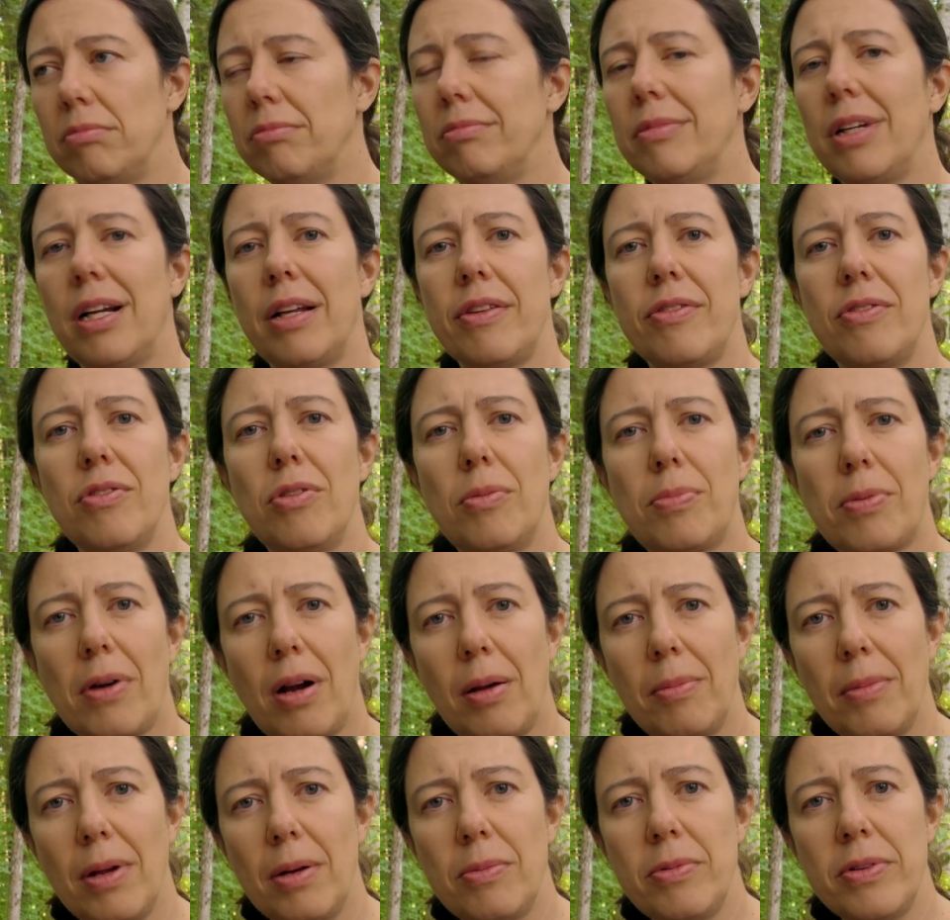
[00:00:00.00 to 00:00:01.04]
There's no
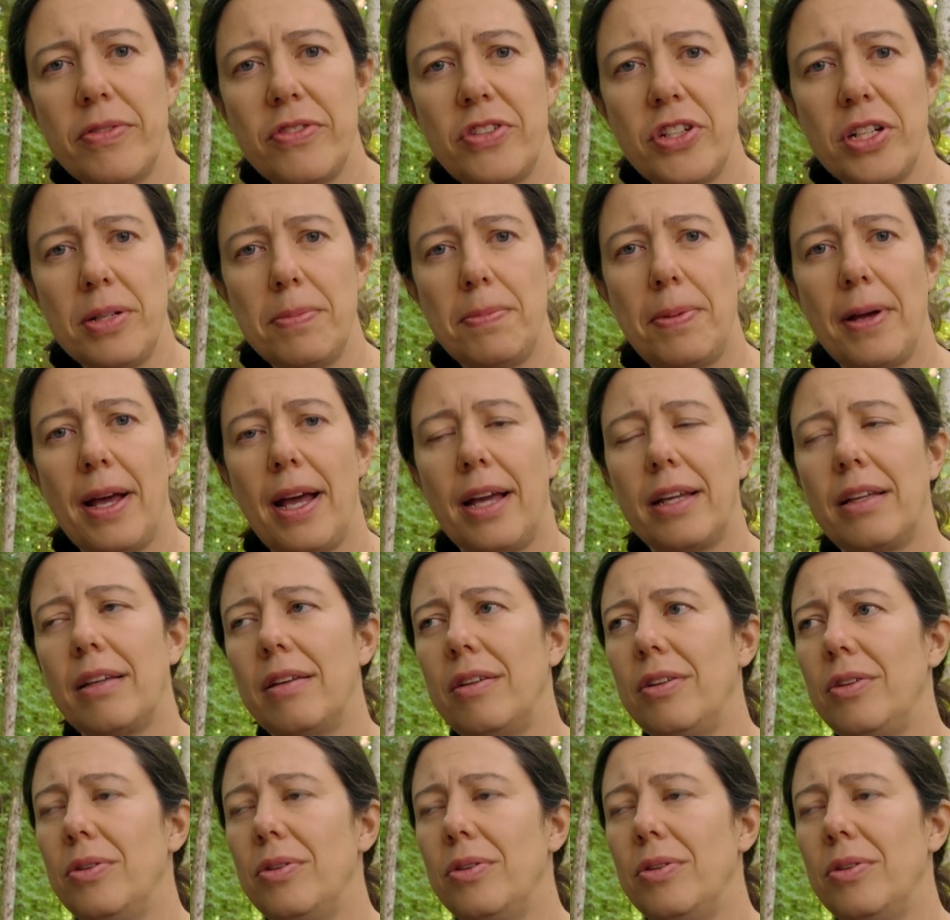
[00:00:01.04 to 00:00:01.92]
problem with JPEG.